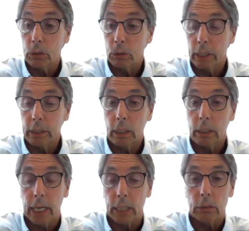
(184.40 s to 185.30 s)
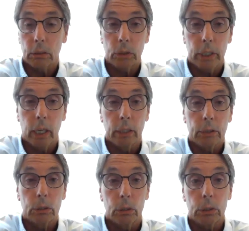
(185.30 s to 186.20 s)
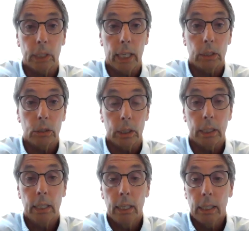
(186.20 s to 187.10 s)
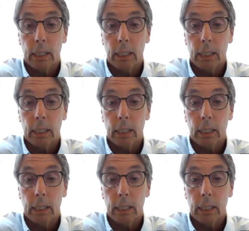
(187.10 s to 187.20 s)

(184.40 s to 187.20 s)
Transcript: joined the National Qigong Association,